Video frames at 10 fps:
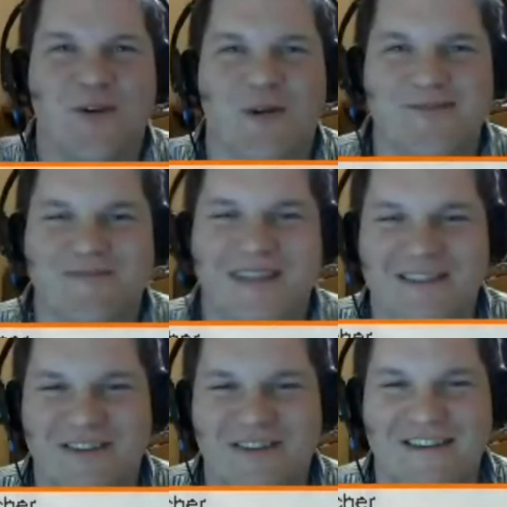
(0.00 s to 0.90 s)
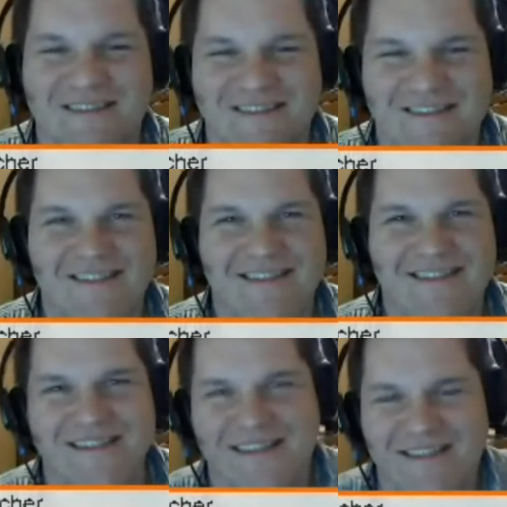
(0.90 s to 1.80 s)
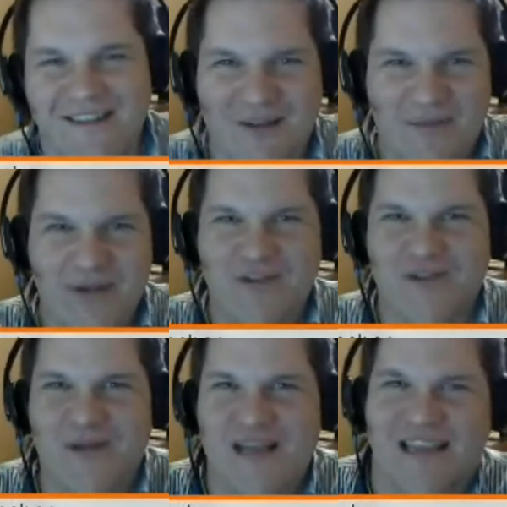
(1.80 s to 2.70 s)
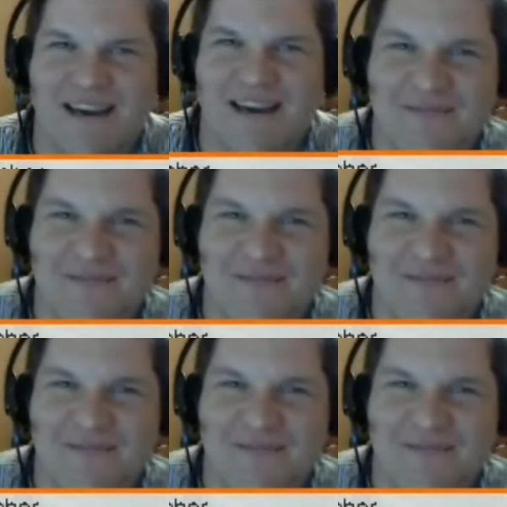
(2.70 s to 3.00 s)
Cool. That's good. The computer's waking up.